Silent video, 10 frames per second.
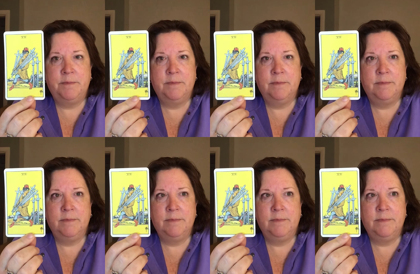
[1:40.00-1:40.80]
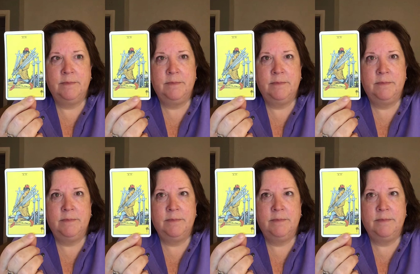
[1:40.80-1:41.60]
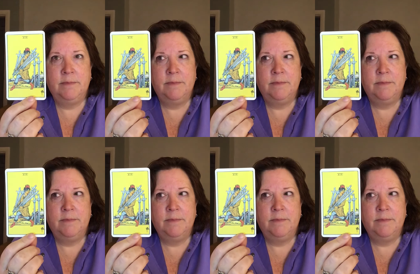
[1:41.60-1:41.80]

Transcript: (no one is talking)